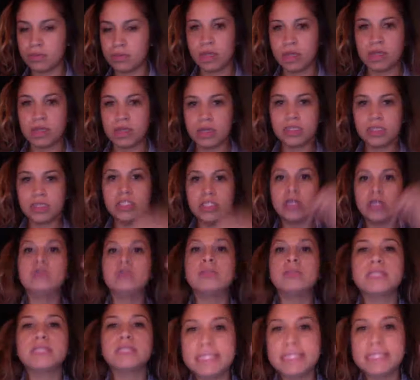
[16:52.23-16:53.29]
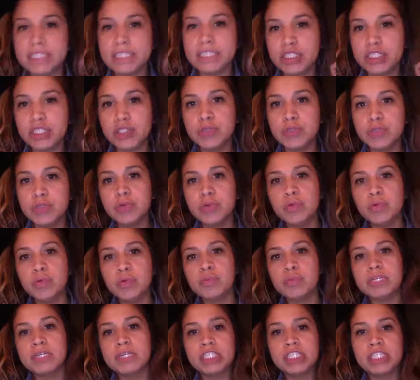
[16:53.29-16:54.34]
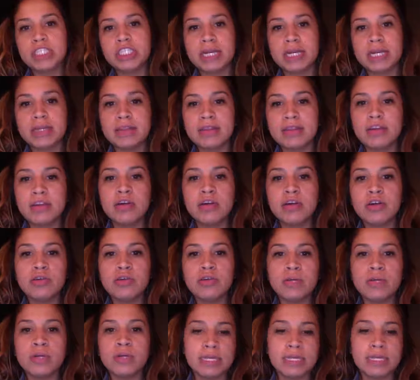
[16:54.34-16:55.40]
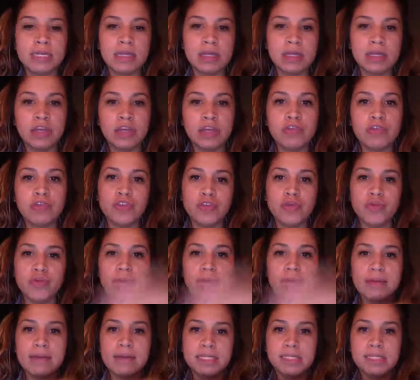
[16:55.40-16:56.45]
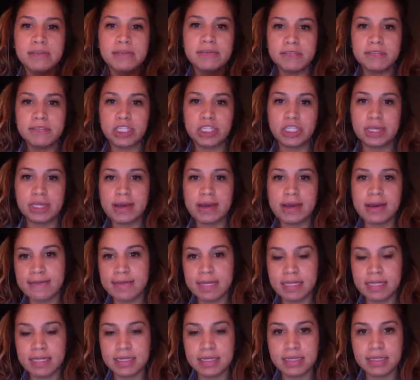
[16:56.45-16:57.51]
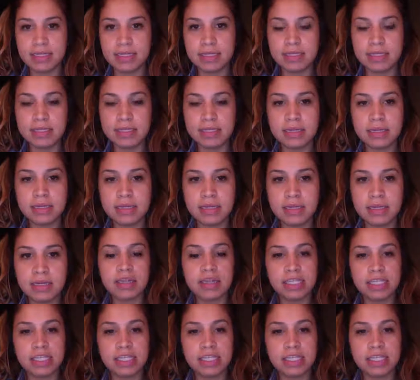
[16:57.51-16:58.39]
So since you reject the null, you do have sufficient evidence. That's just